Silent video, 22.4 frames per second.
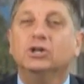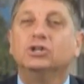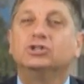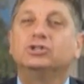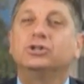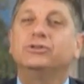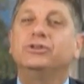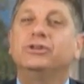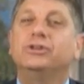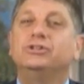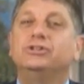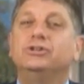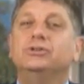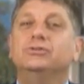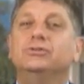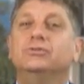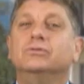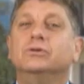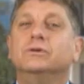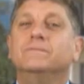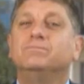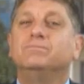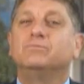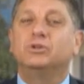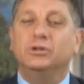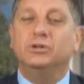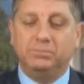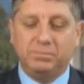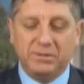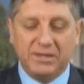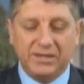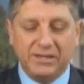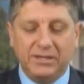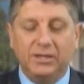so that you
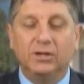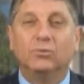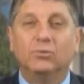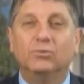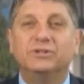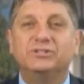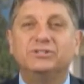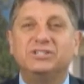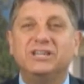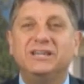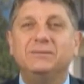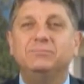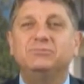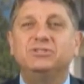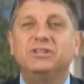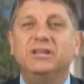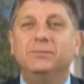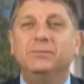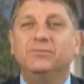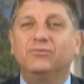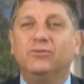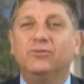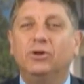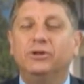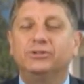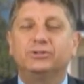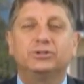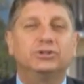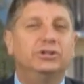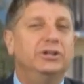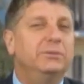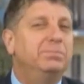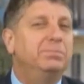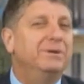could be redeemed to him for all
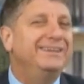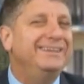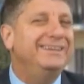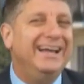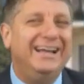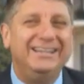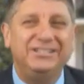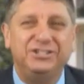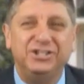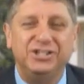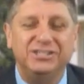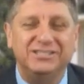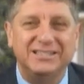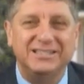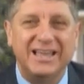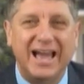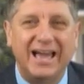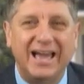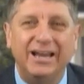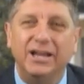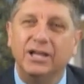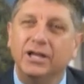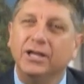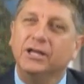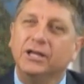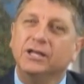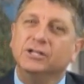eternity, but not just that,